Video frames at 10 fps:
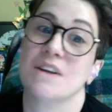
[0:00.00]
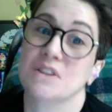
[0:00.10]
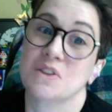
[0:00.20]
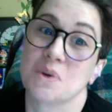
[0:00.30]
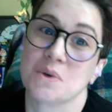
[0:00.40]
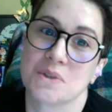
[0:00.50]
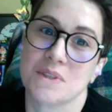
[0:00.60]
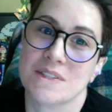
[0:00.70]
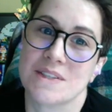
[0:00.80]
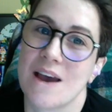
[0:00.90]
it's a social
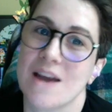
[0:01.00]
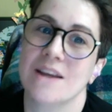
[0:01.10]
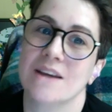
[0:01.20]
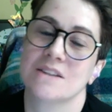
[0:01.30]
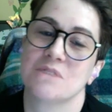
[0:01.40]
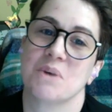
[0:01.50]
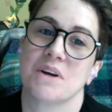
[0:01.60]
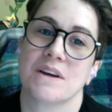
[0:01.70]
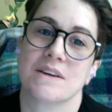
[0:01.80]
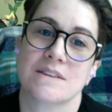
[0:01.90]
anxiety
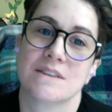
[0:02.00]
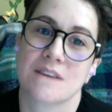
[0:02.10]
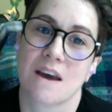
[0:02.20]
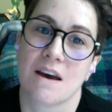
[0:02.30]
experience.